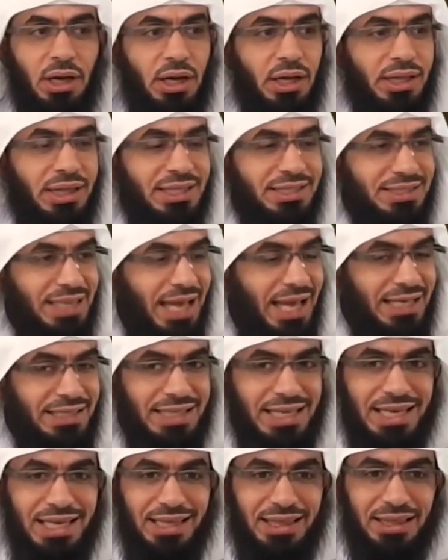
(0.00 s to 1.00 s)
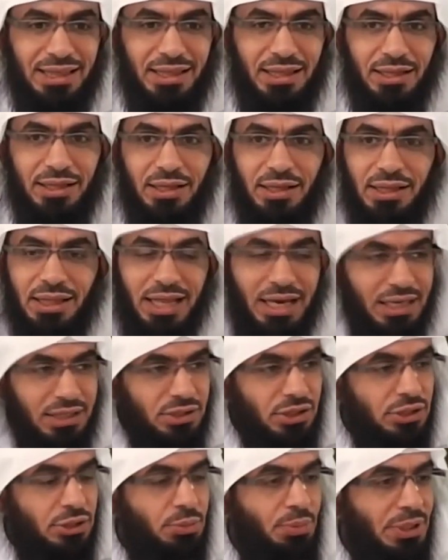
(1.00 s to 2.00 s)
this hadith that I
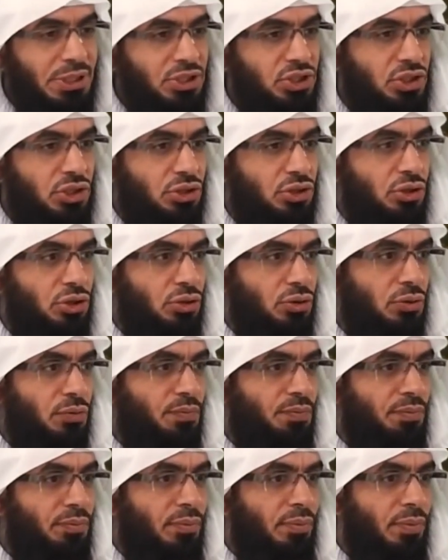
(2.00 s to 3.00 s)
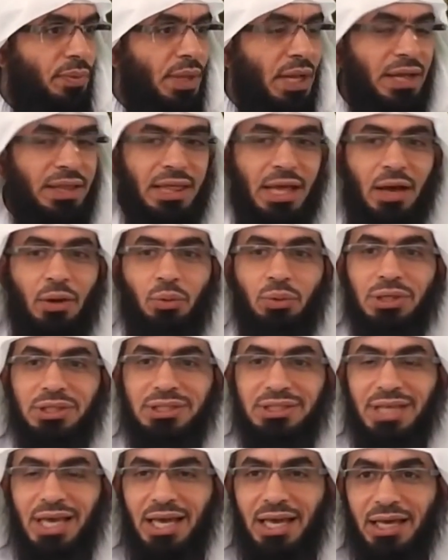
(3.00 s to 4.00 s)
just mentioned to you, that we
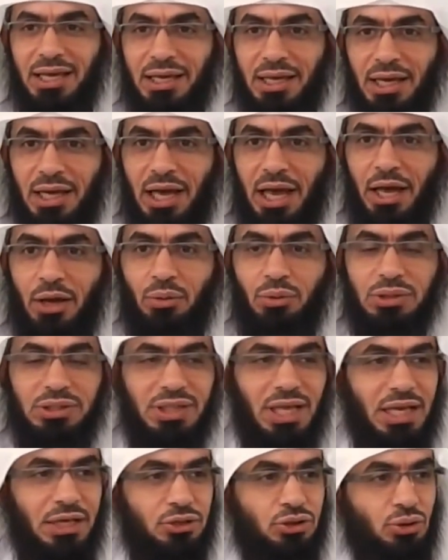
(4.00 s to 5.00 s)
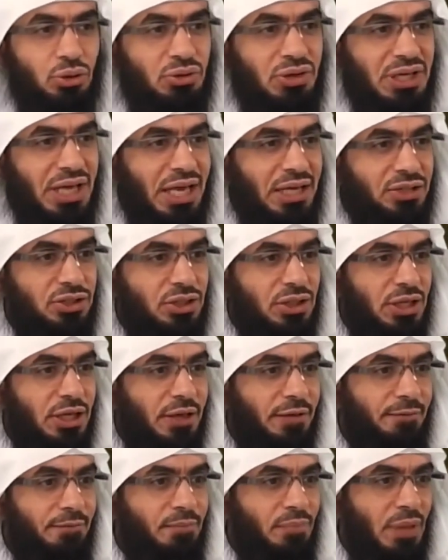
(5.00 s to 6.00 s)
say and we take so
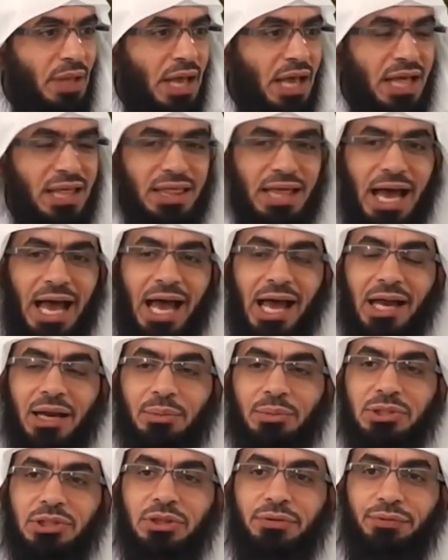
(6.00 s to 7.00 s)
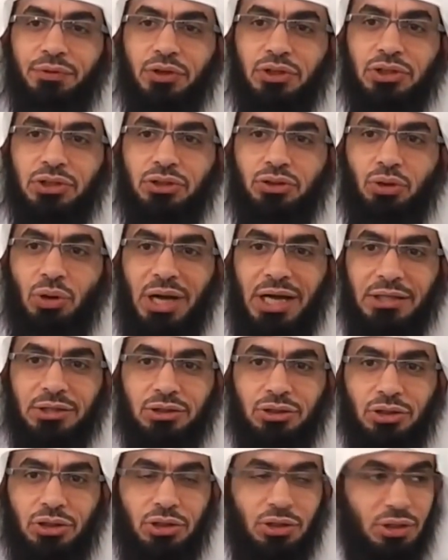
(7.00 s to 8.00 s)
casually, the alim is the first to
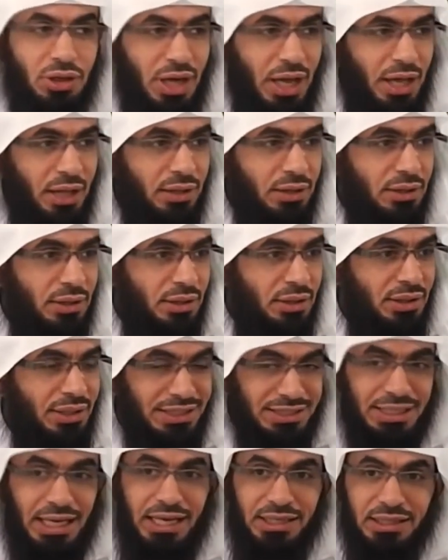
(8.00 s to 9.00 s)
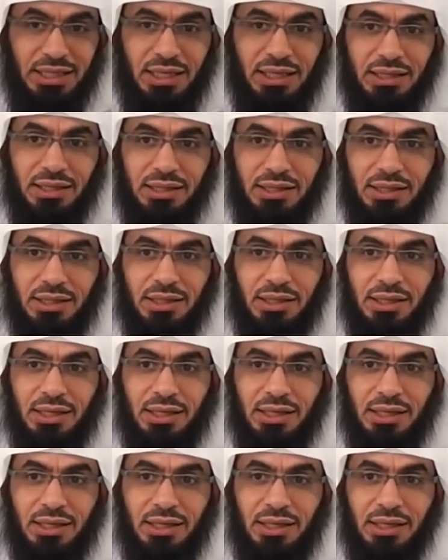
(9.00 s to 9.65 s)
enter hell? This hadith